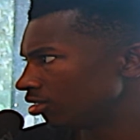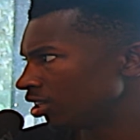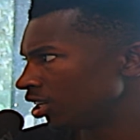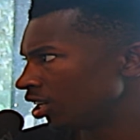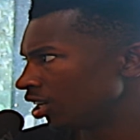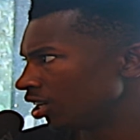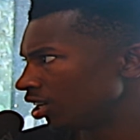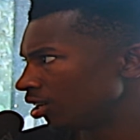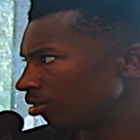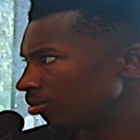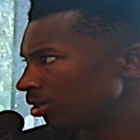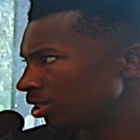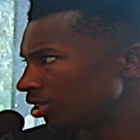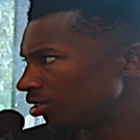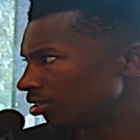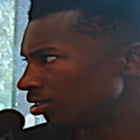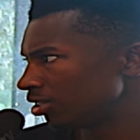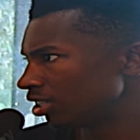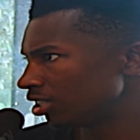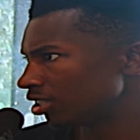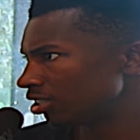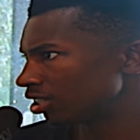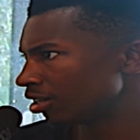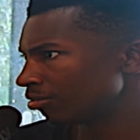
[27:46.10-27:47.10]
Yeah, we do
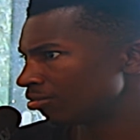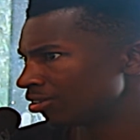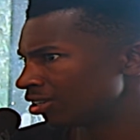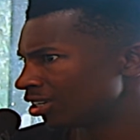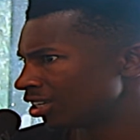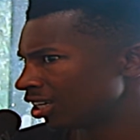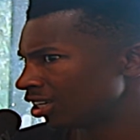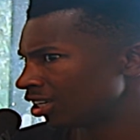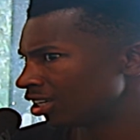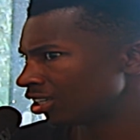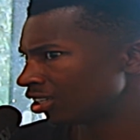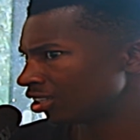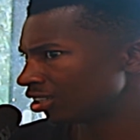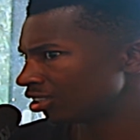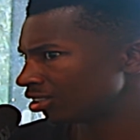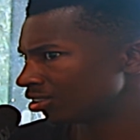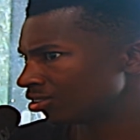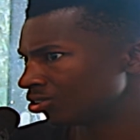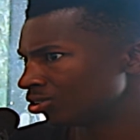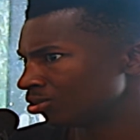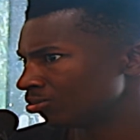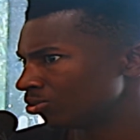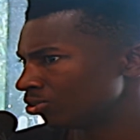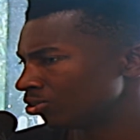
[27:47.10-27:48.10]
this every day.
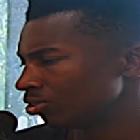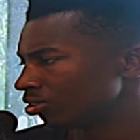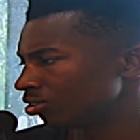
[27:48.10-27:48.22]
It's normal.